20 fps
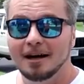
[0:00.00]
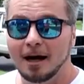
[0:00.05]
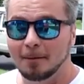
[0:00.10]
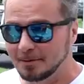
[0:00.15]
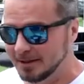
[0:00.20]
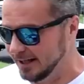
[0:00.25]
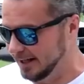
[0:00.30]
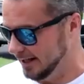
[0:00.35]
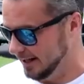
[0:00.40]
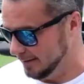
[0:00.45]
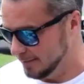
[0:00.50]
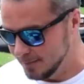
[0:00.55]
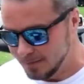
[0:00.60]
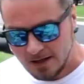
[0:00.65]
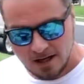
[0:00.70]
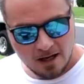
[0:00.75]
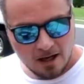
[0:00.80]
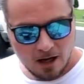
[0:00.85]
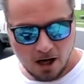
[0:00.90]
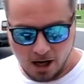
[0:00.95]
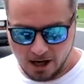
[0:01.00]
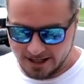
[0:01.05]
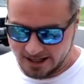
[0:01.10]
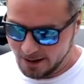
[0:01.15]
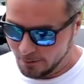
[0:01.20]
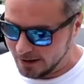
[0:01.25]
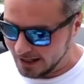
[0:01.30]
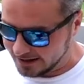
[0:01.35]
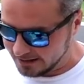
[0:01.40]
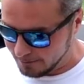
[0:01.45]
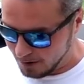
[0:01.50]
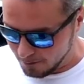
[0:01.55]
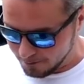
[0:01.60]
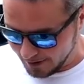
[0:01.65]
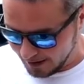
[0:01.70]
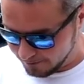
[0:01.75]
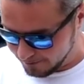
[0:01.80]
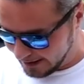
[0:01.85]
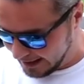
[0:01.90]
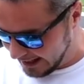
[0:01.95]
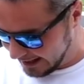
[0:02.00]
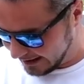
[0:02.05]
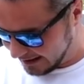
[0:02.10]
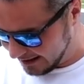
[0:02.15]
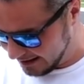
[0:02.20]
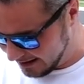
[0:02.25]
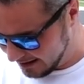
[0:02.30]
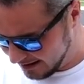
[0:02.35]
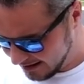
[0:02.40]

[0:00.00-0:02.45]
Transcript: I'm kidding. All right, yeah, we got the moped back.